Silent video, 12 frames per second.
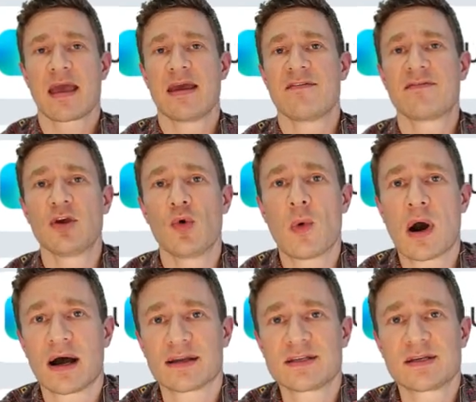if you
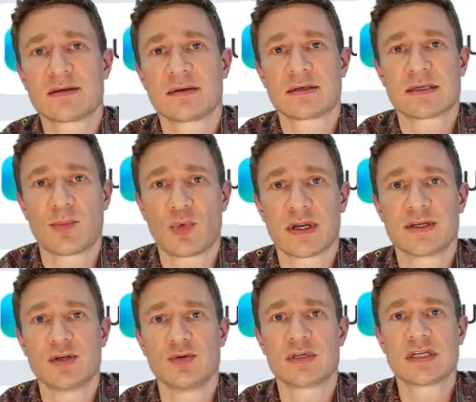want someone
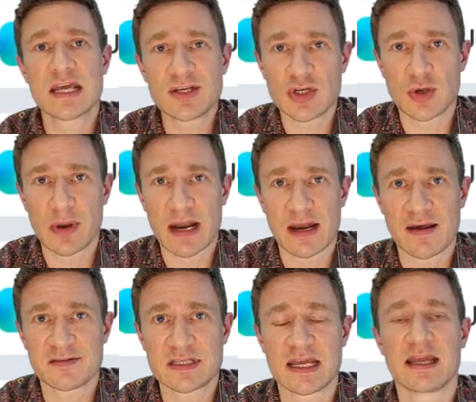to send you an
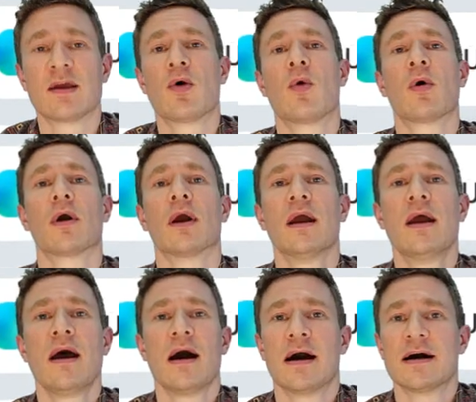NFT or
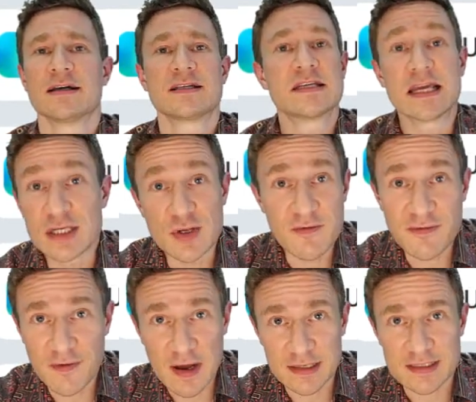uh, send you
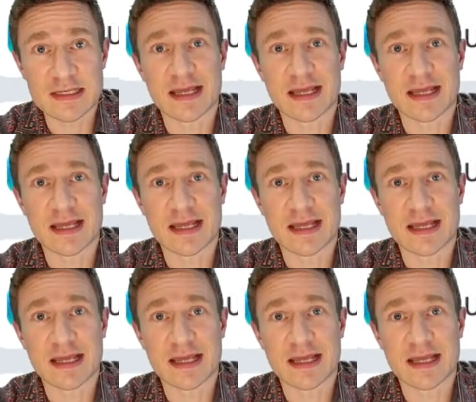funds.